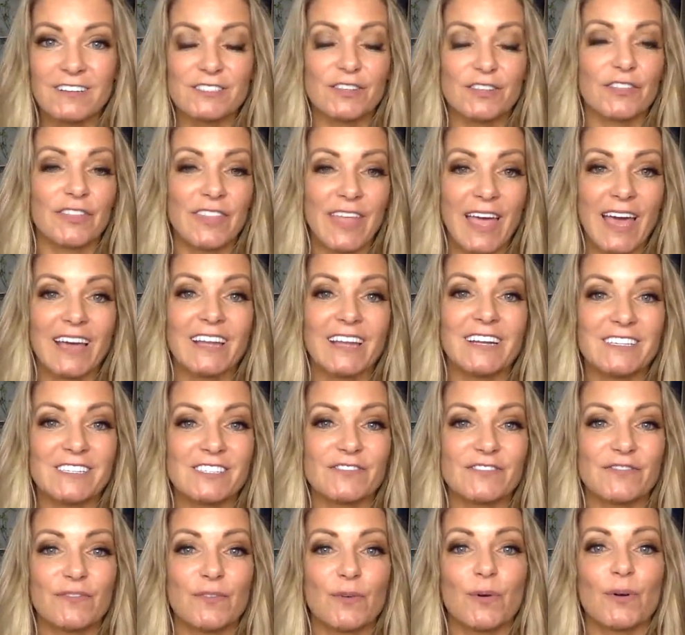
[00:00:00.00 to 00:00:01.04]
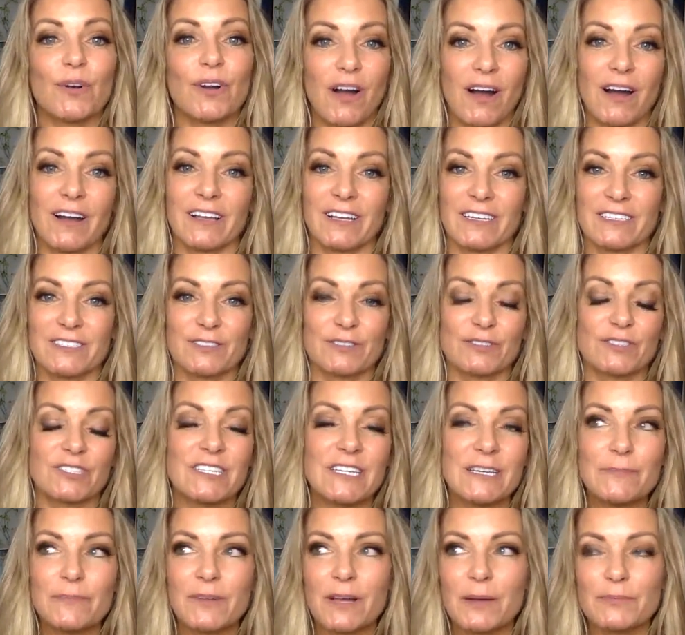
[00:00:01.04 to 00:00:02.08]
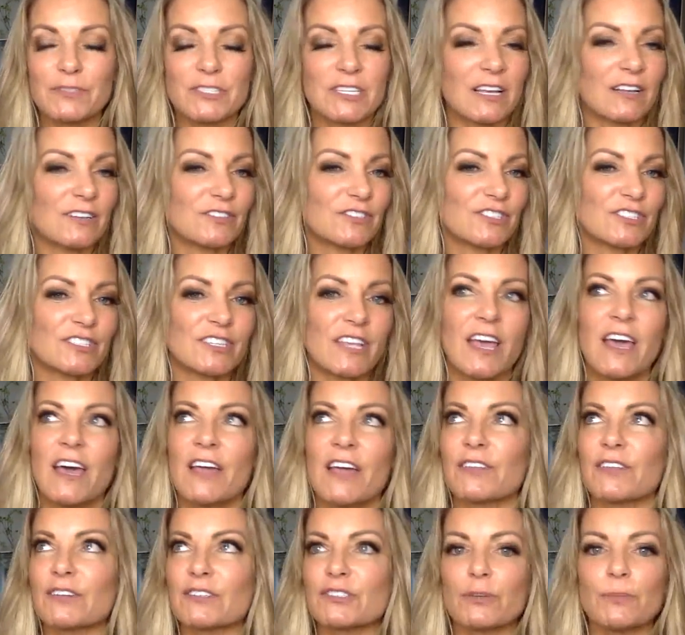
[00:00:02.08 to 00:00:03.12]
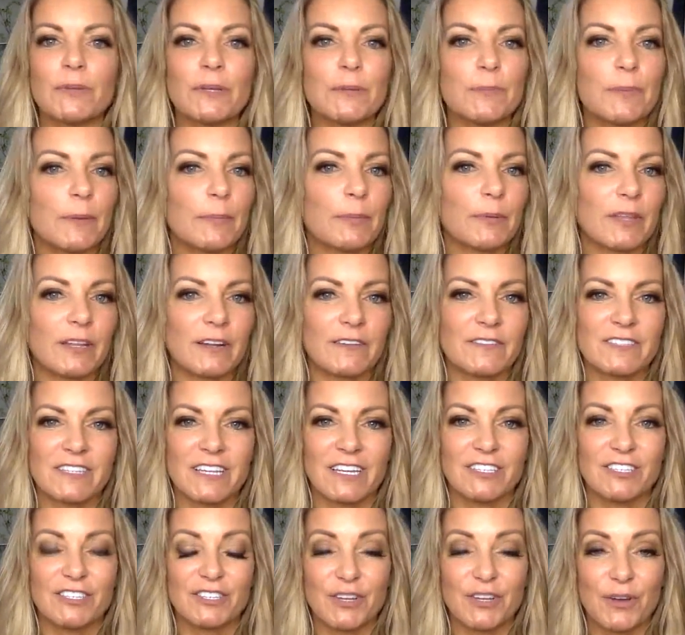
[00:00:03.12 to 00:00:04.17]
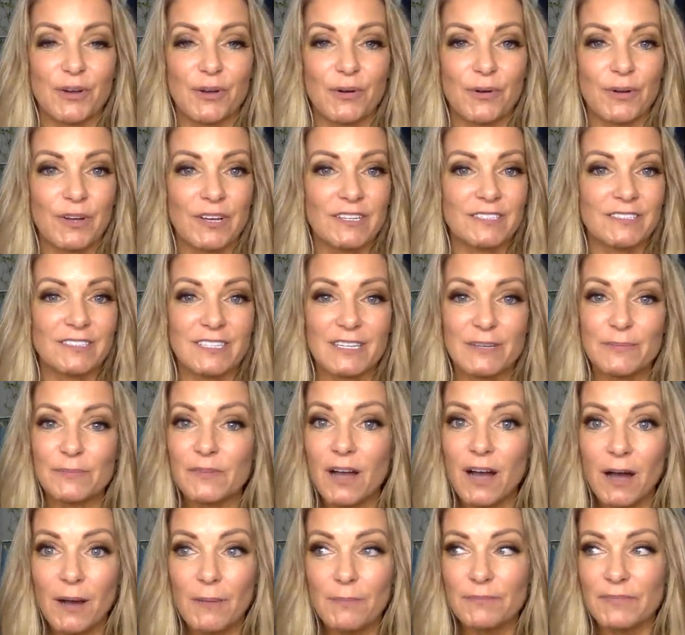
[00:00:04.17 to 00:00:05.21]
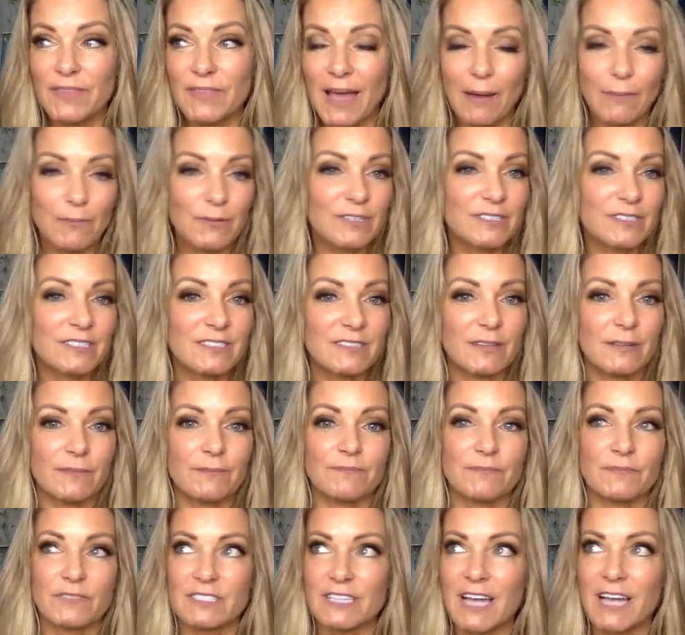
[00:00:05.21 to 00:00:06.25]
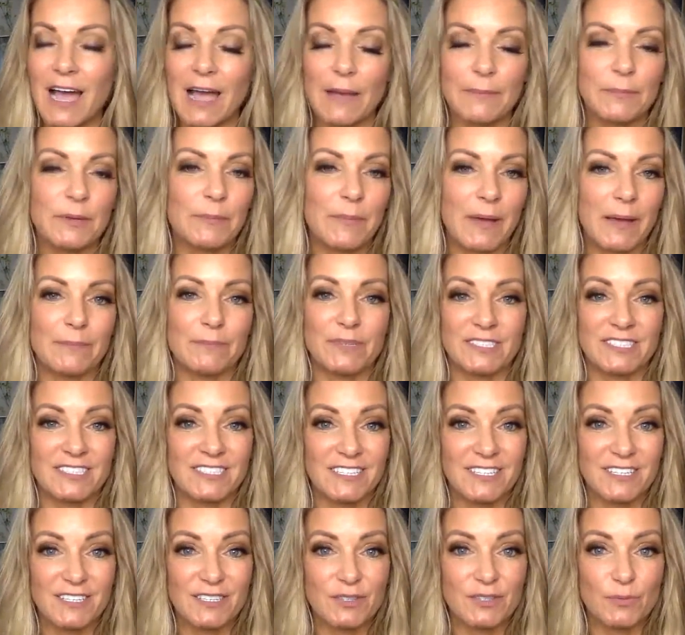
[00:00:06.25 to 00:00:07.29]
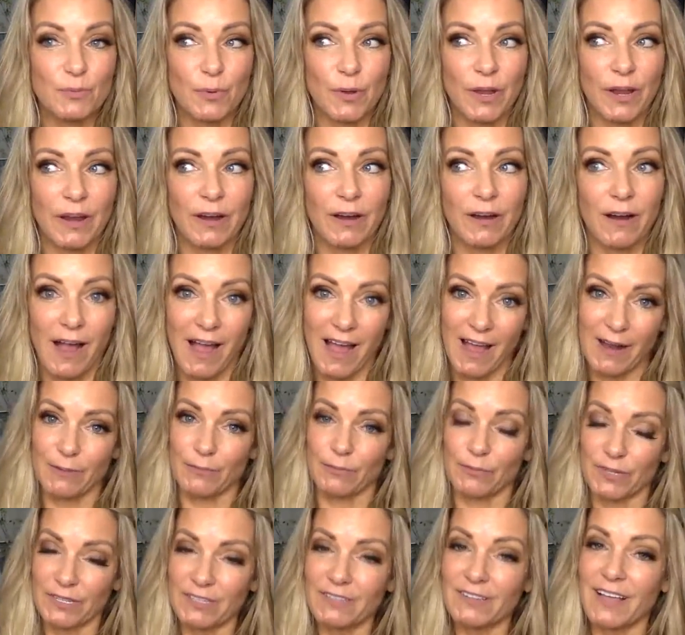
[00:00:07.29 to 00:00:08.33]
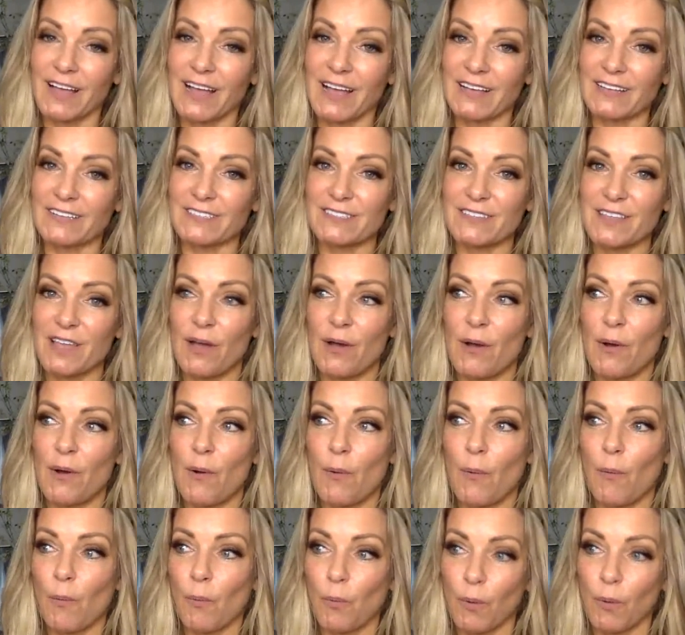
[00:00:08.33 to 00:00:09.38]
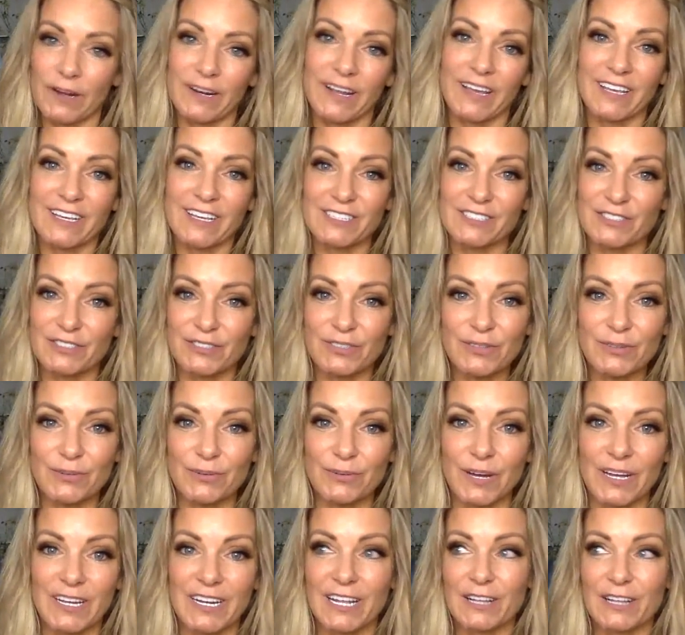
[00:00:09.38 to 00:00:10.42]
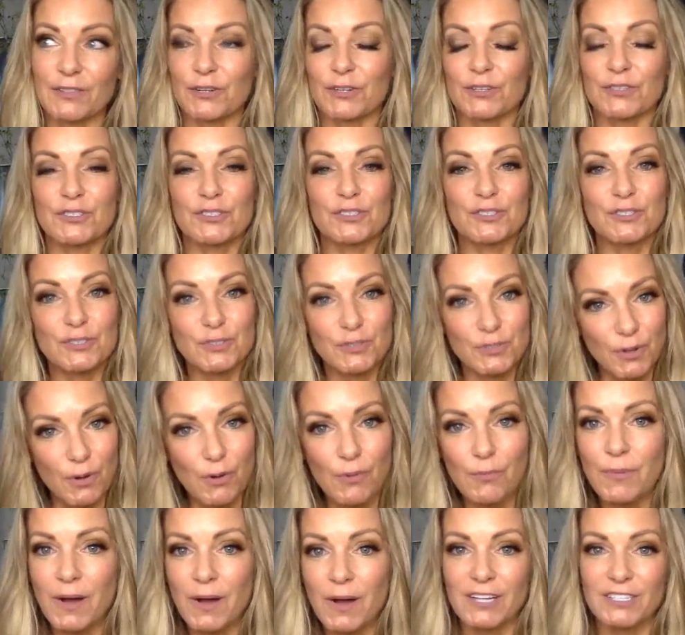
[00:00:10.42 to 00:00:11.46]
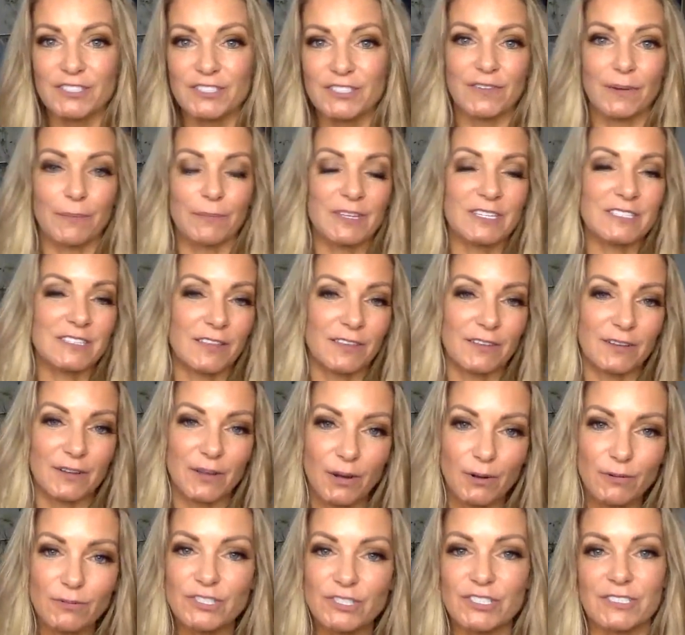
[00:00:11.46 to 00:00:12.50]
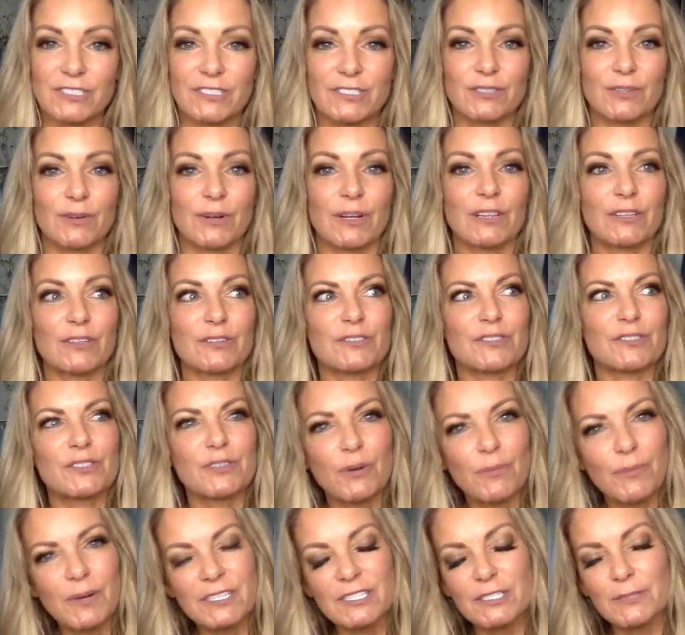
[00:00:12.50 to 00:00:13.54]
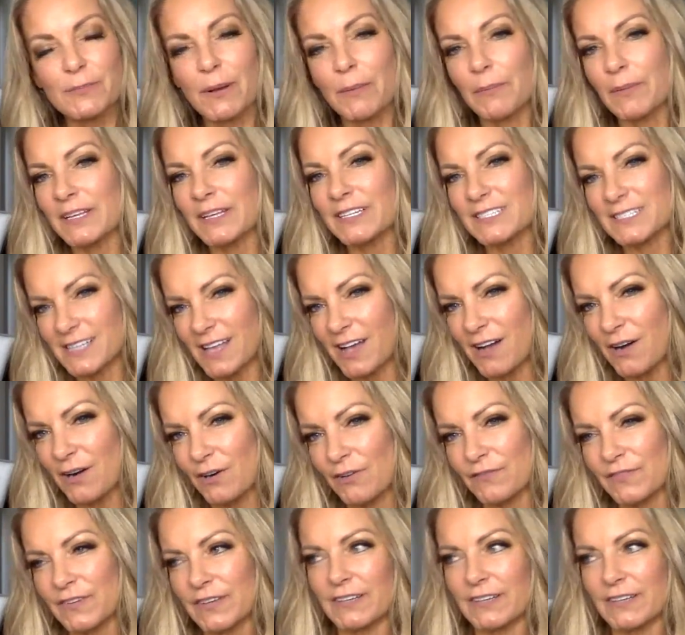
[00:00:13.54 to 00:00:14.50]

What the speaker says: So that is for August. So Team Cup challenges. There are so many people that have said, you know, Team Cup, that was the time in my business where I realized what I could do. And I learned so much from these other coaches, or I learned so much about myself.